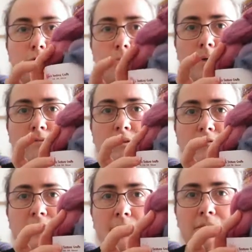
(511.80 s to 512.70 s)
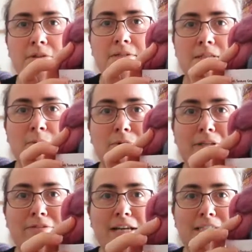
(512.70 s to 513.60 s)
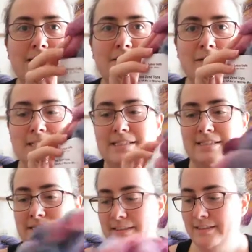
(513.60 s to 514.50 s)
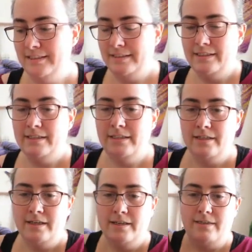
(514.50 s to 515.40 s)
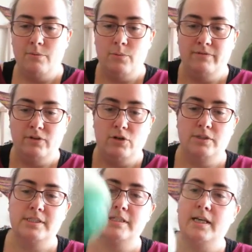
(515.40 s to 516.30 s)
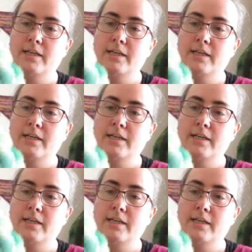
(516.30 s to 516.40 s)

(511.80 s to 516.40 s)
perfect for some of those summer evenings, guys. Then we've got a